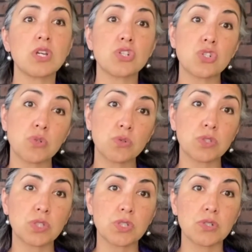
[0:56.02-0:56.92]

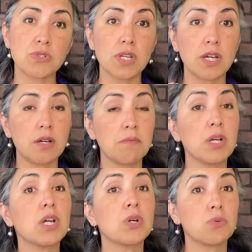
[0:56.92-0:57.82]
shoulders,
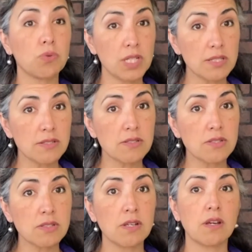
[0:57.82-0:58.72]

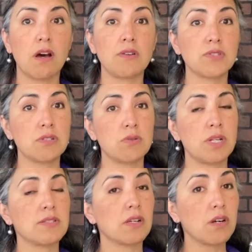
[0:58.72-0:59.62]
wrists, also known
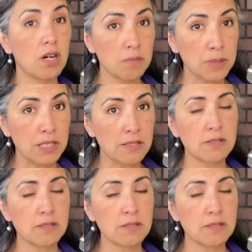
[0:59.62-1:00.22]
as a carpus,